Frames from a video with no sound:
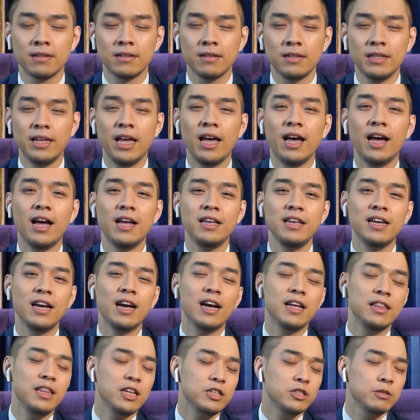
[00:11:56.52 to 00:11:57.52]

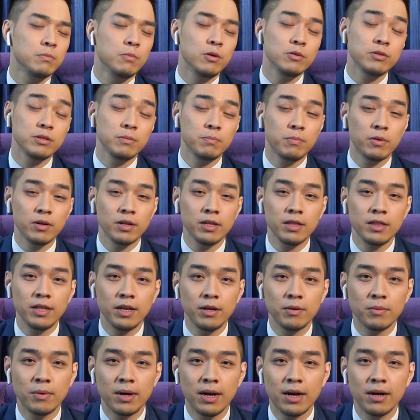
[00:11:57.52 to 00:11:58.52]
Yeah, that's the most important
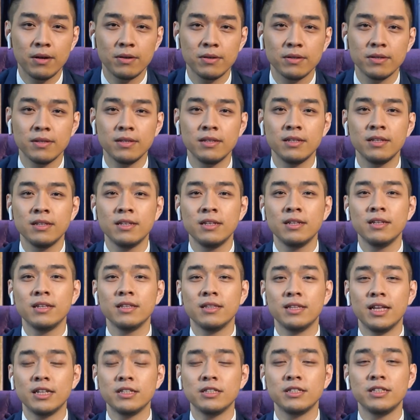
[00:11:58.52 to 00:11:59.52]
thing. Wow,
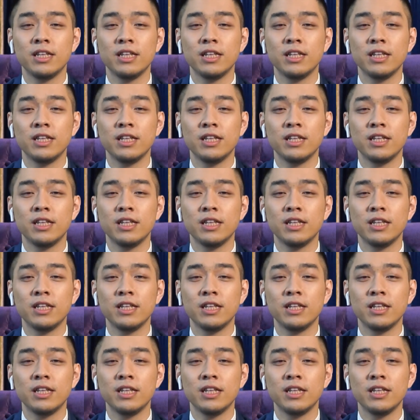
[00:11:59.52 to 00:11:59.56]
that's